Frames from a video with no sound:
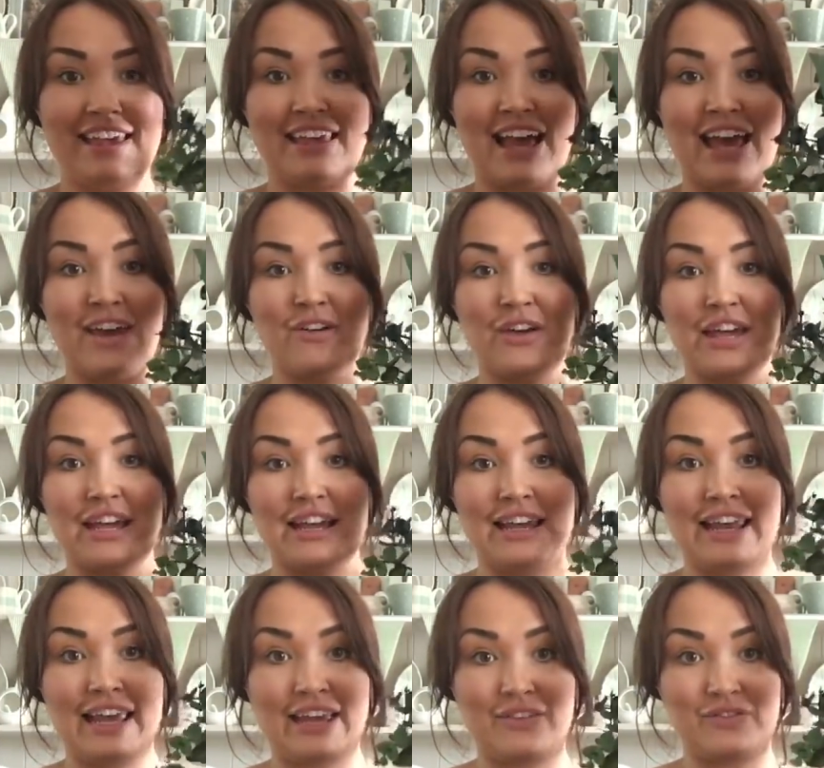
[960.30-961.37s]
chaotic
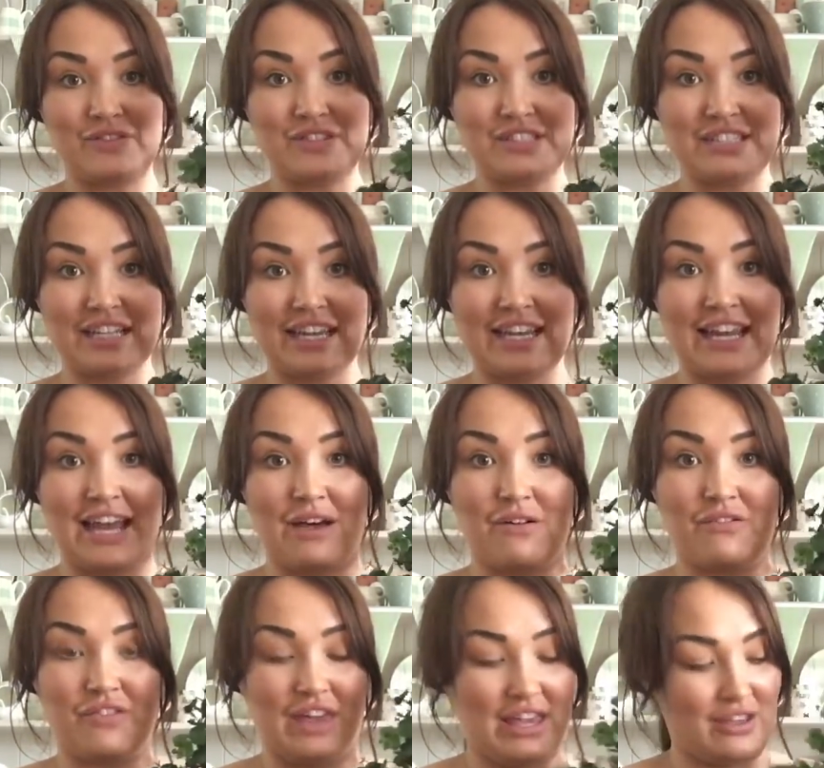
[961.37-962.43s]
leaf sticking out
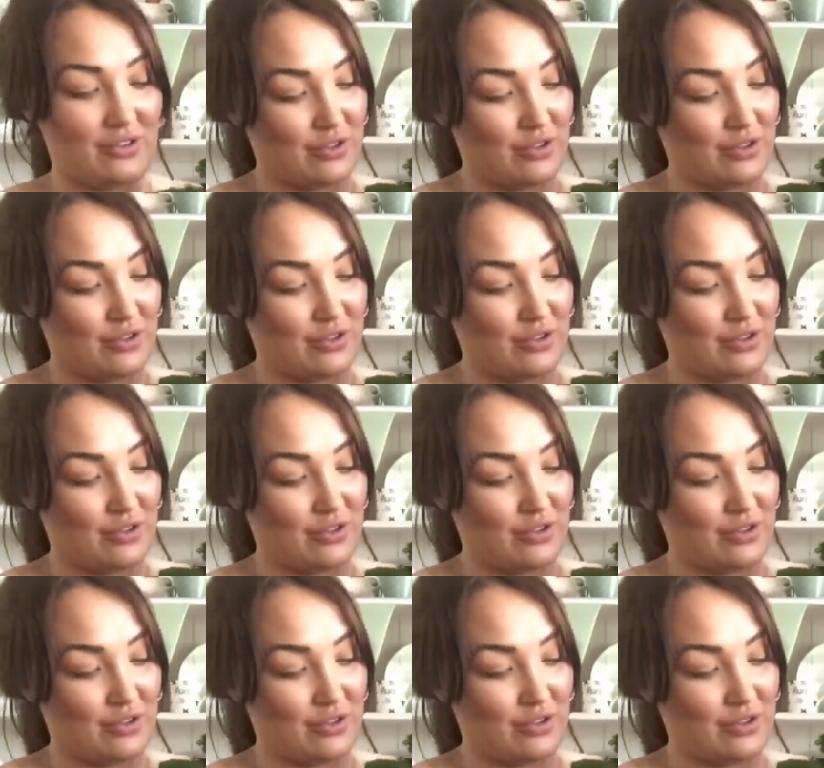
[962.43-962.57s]
of it.